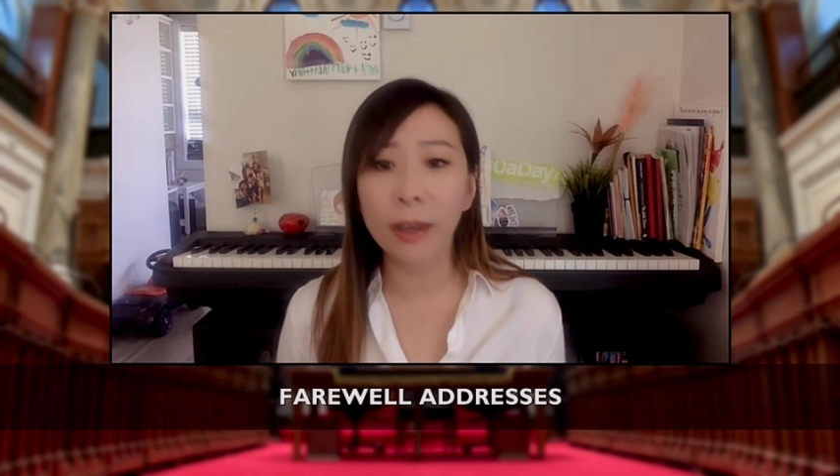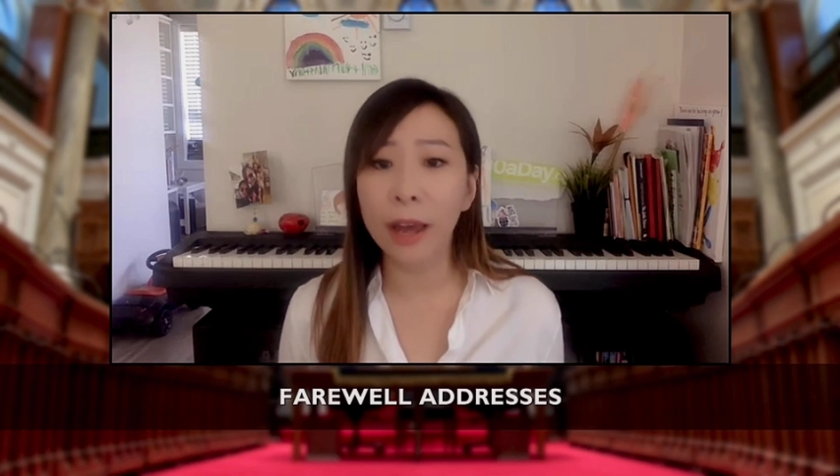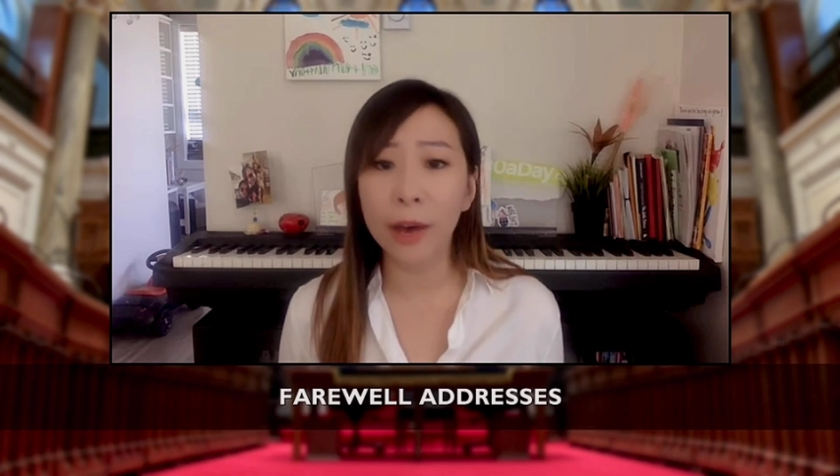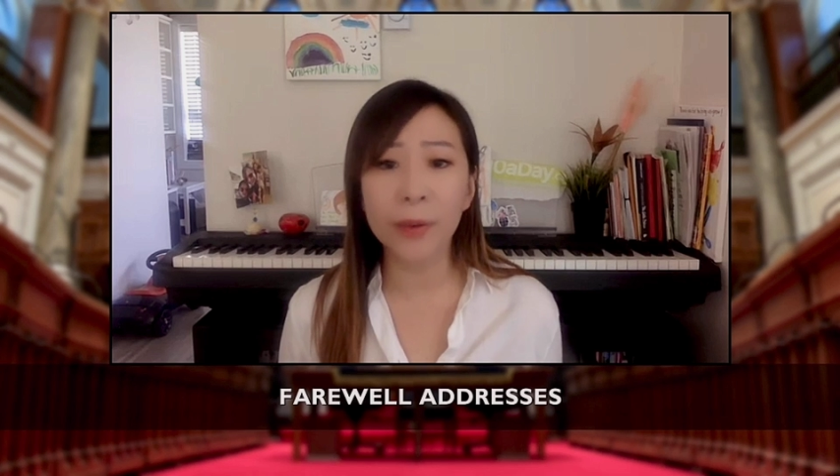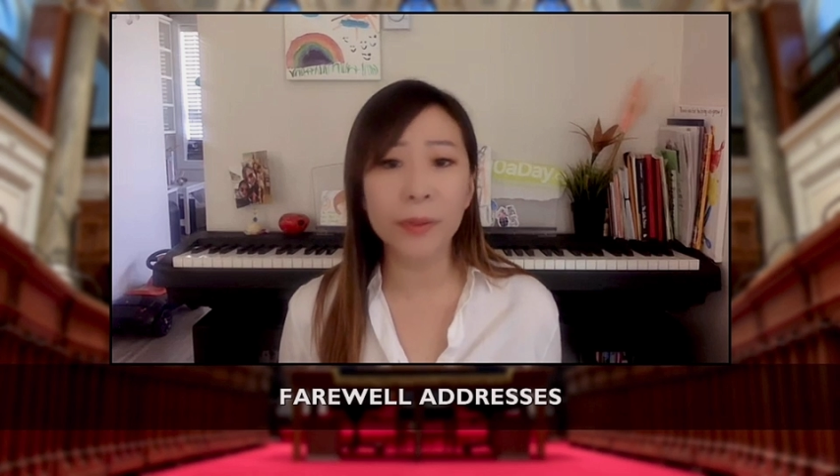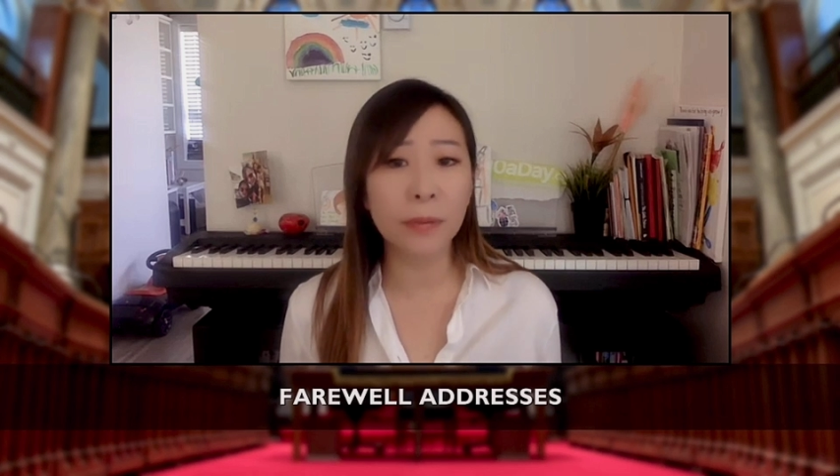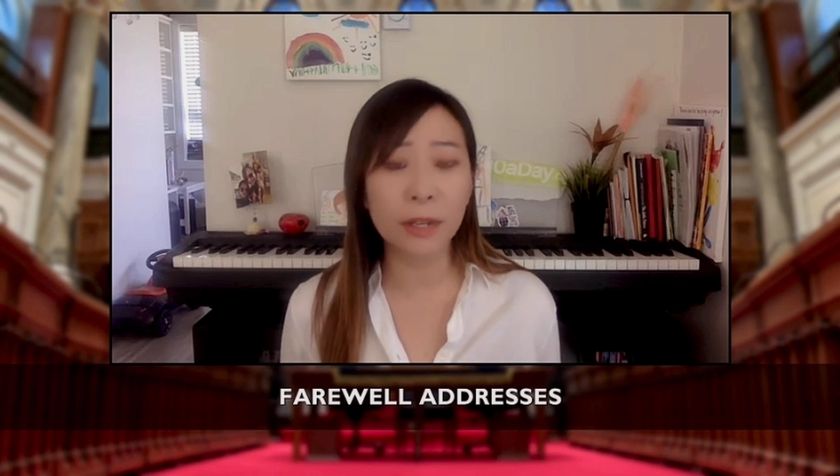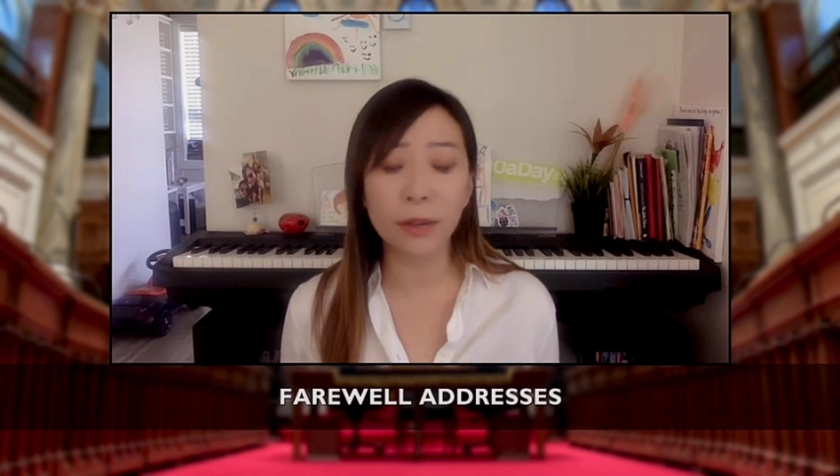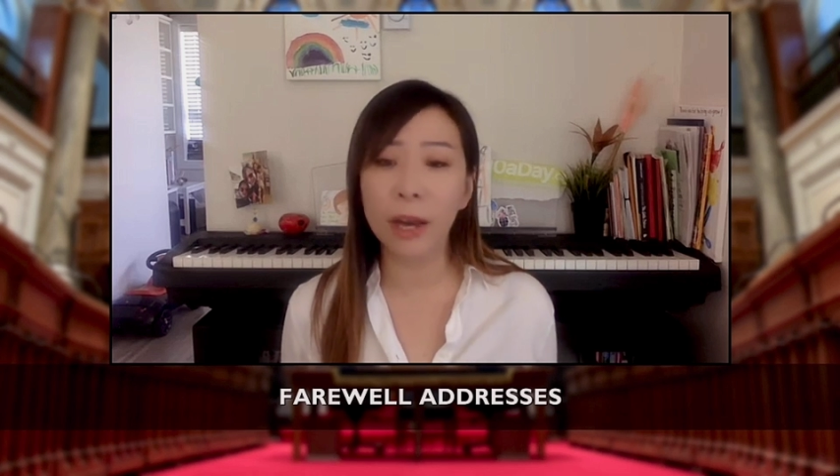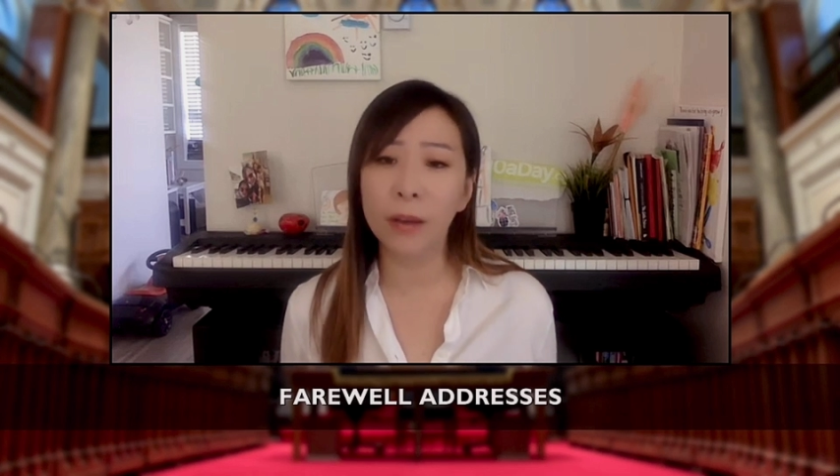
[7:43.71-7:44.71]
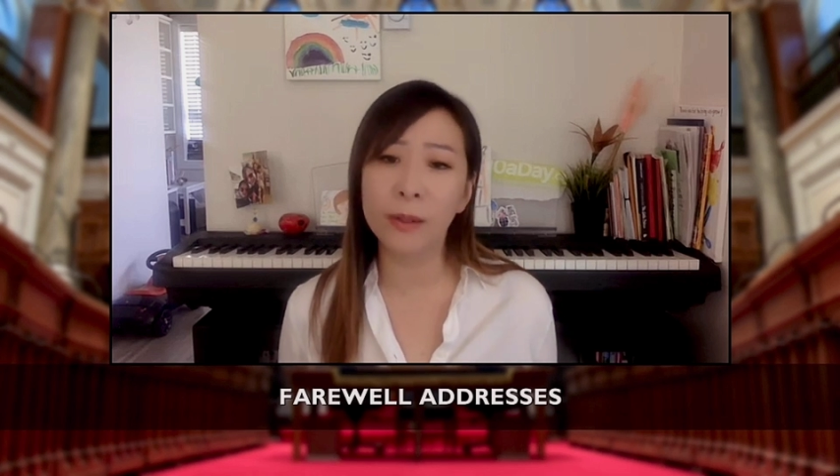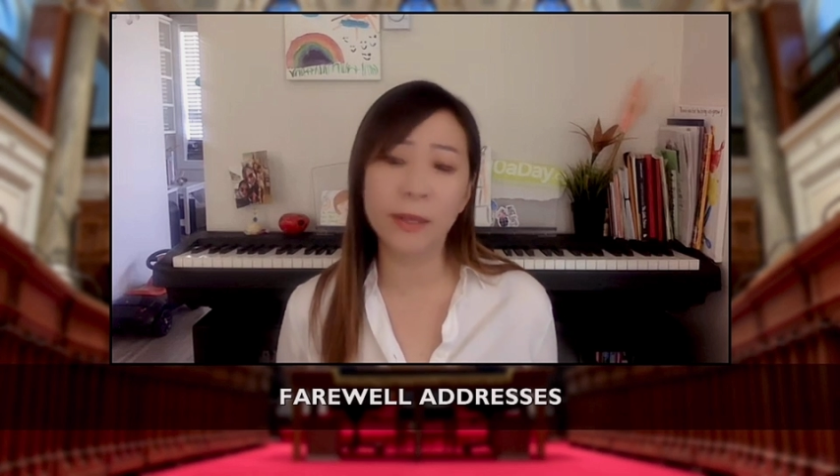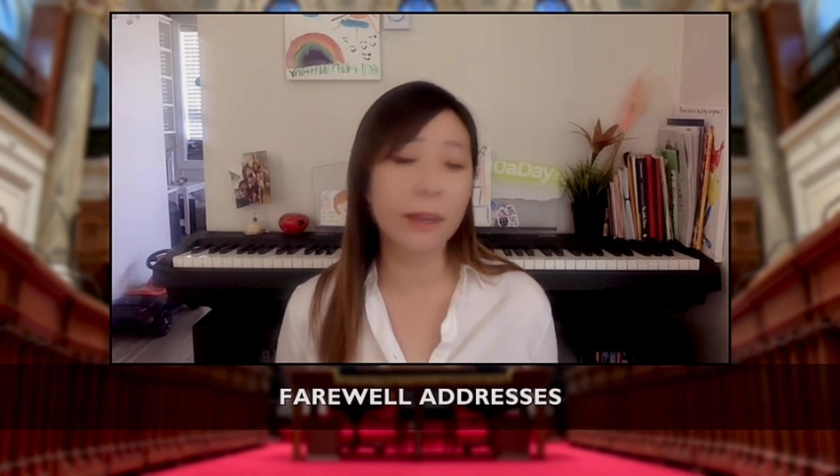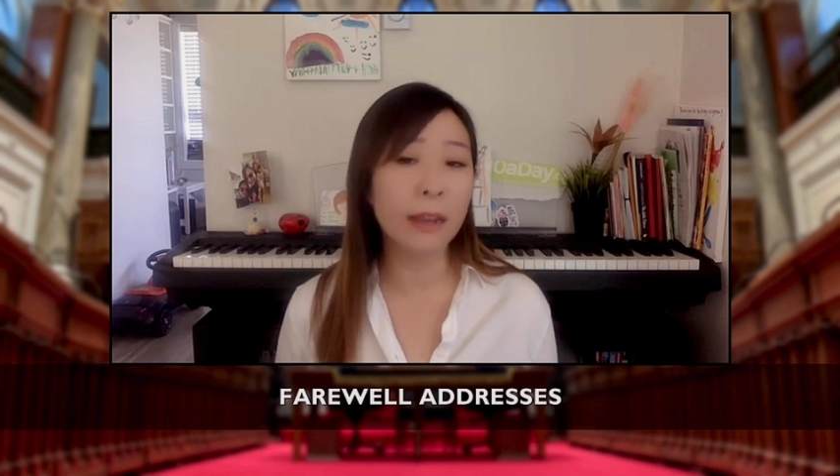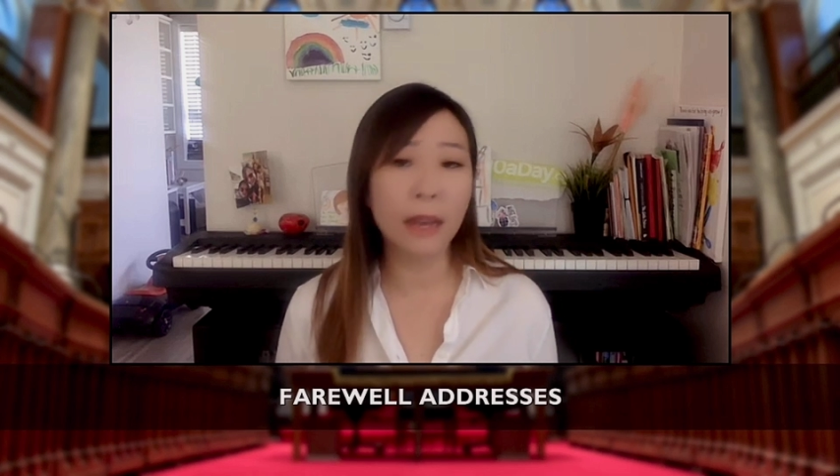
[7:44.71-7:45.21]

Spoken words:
health, mental health,